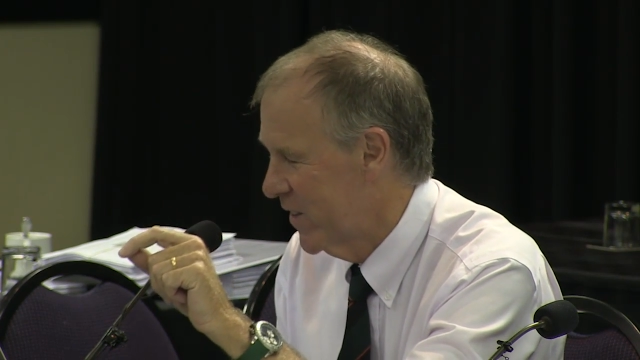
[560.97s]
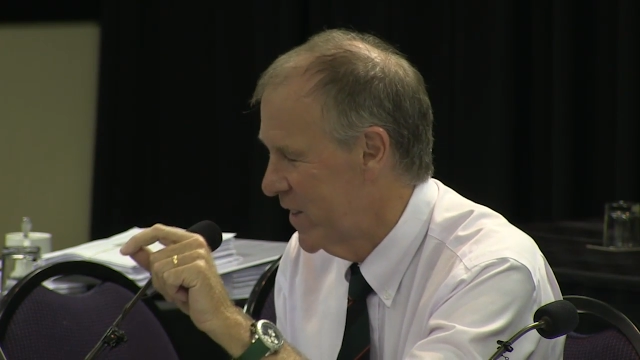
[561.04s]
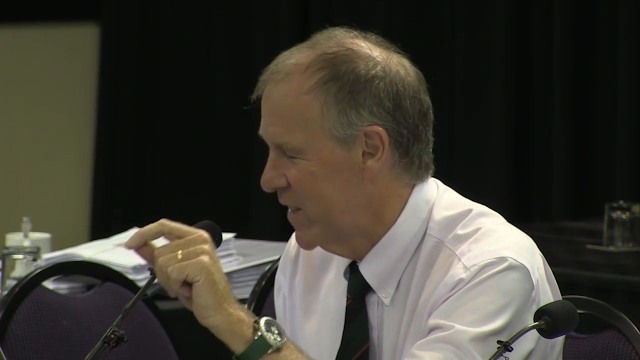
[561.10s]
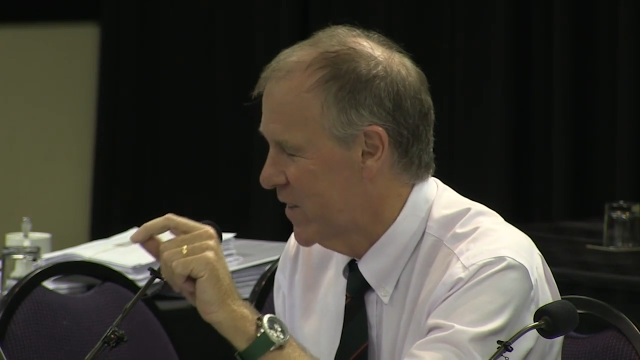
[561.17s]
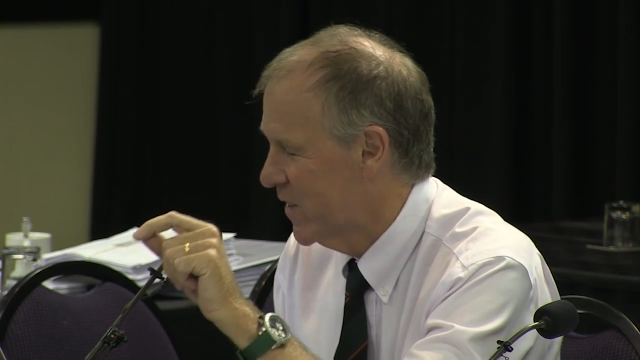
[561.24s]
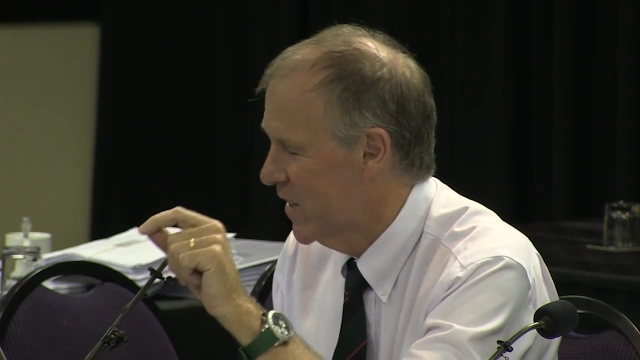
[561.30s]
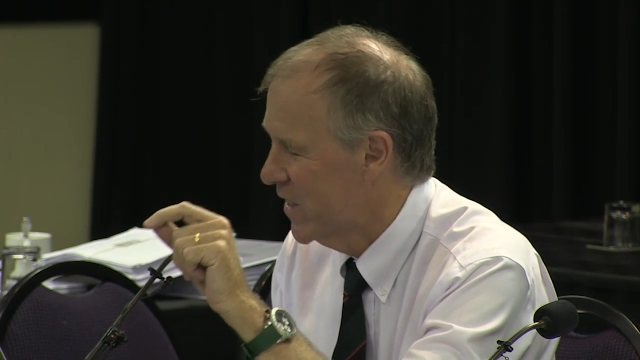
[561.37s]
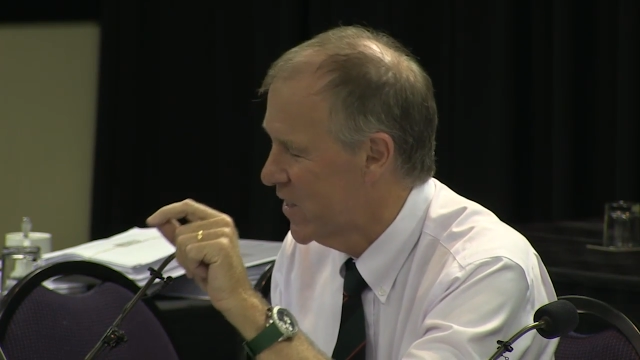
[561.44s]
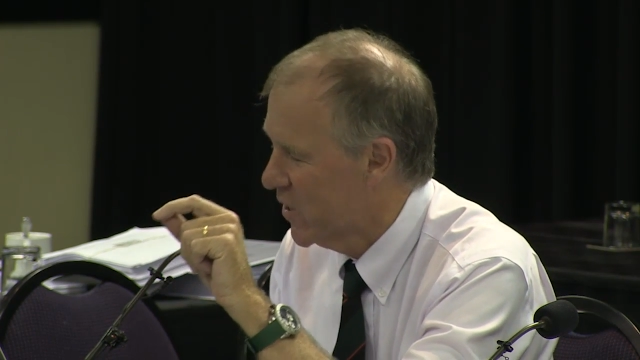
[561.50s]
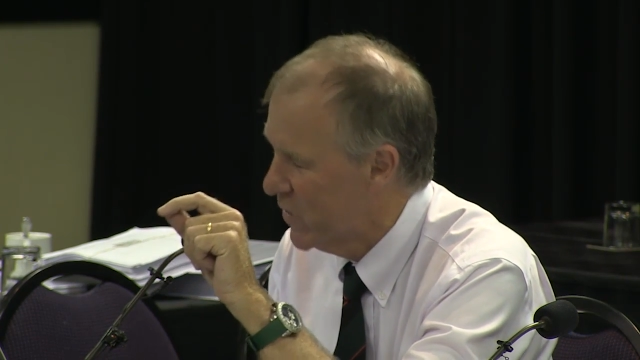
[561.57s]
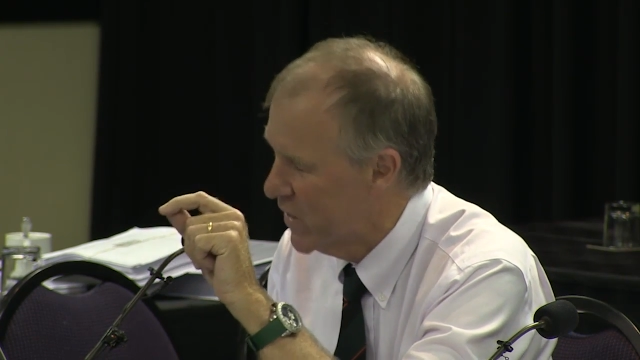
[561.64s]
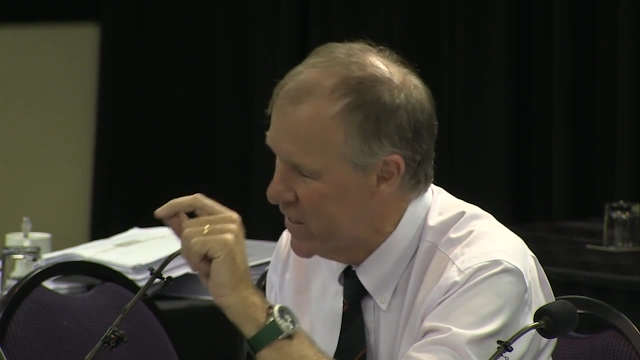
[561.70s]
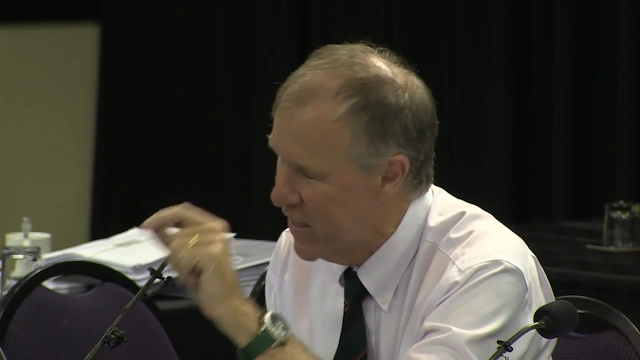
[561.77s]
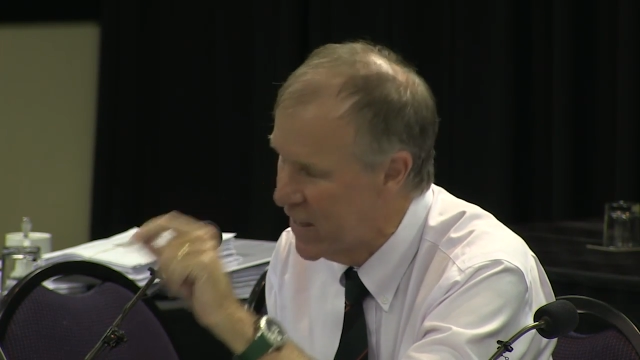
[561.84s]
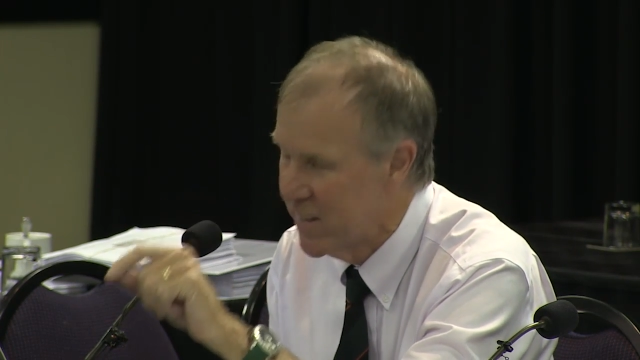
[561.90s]
research and
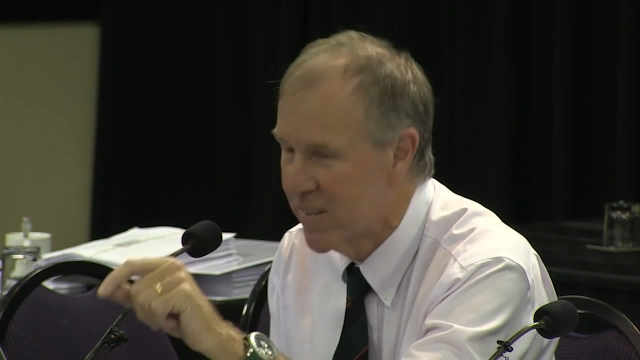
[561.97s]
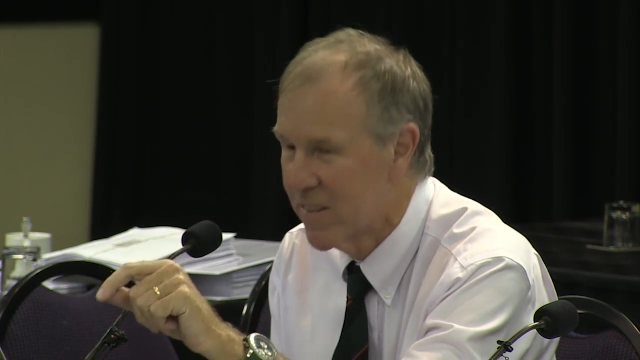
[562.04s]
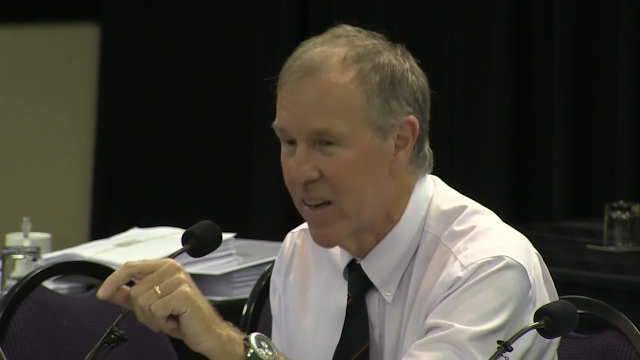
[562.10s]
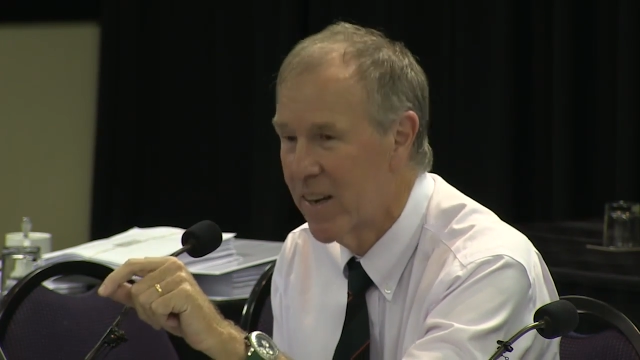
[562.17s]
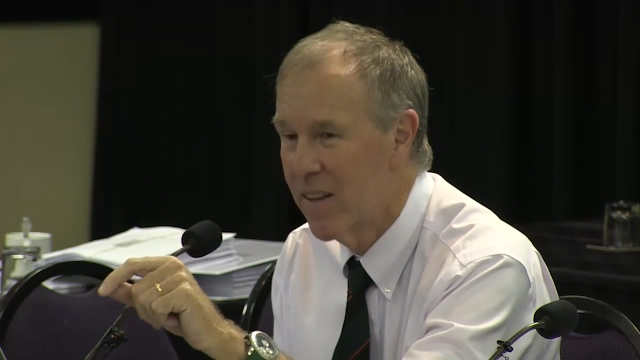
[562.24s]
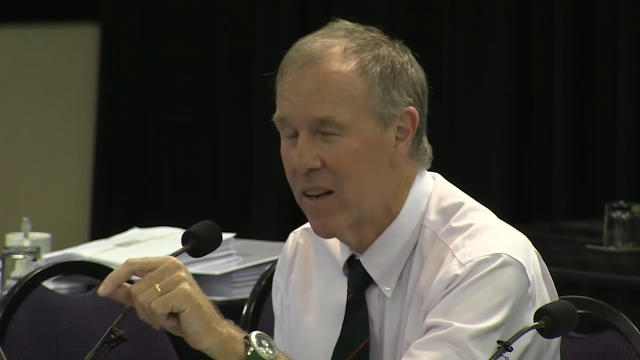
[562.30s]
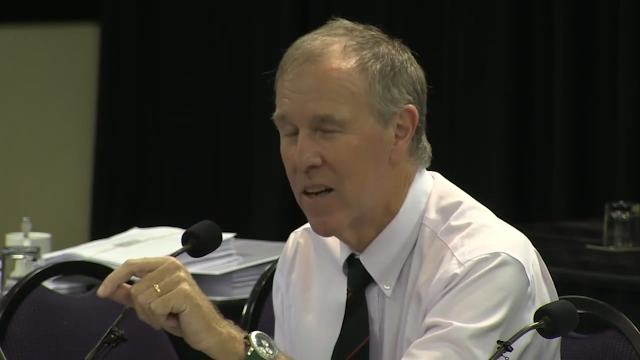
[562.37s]
we don't study the